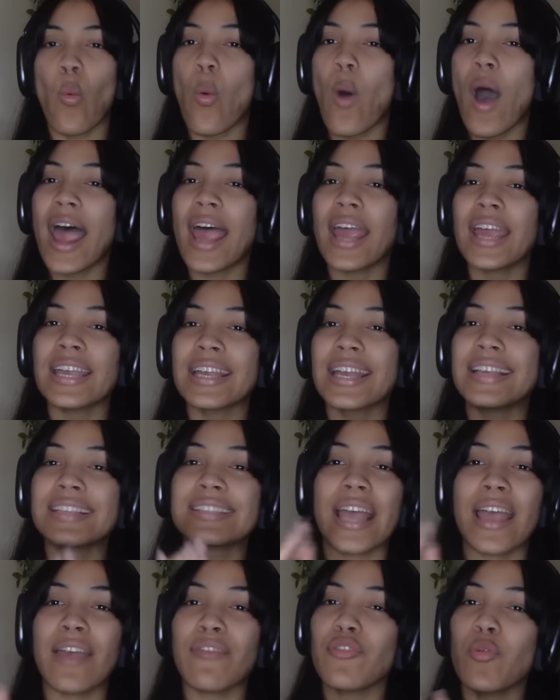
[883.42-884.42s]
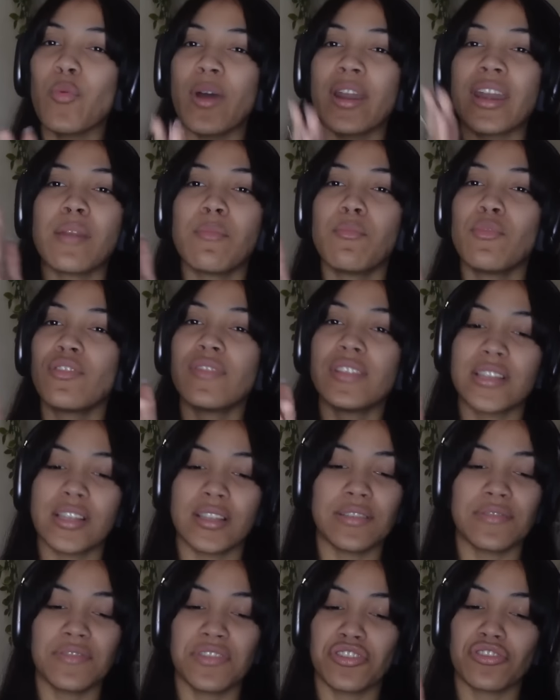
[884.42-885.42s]
Why is everyone in movies
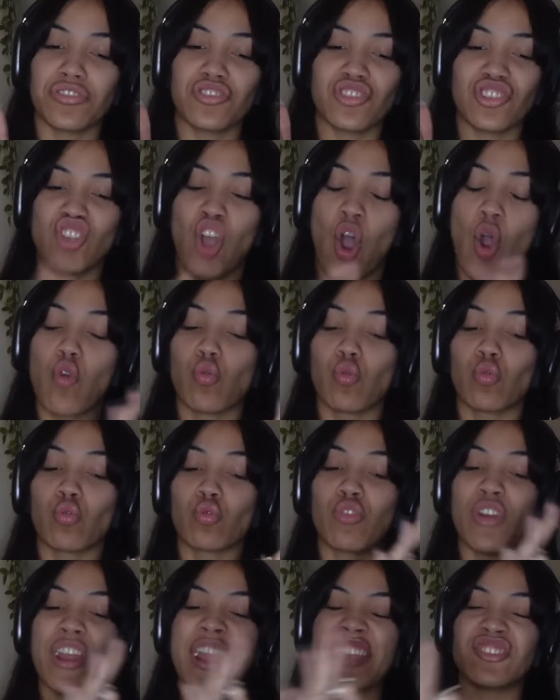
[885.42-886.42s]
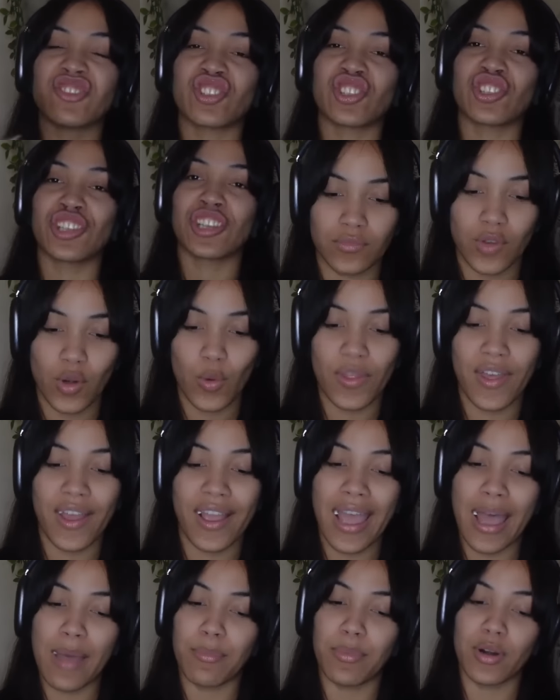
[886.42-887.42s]
and TV shows just rich with a
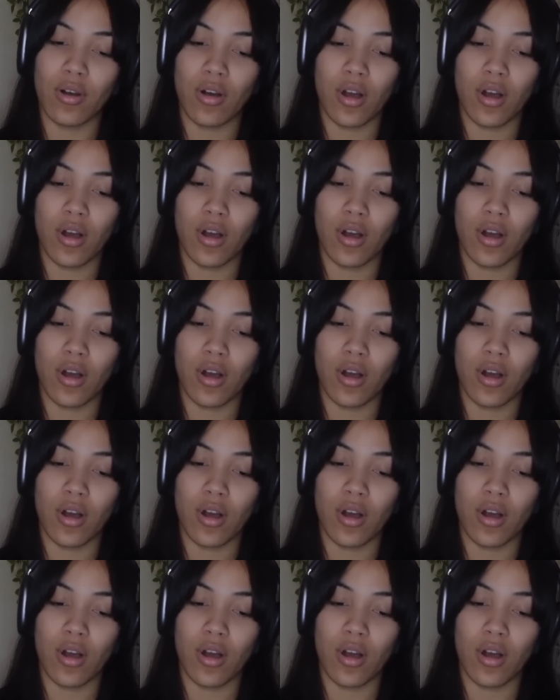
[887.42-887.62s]
capital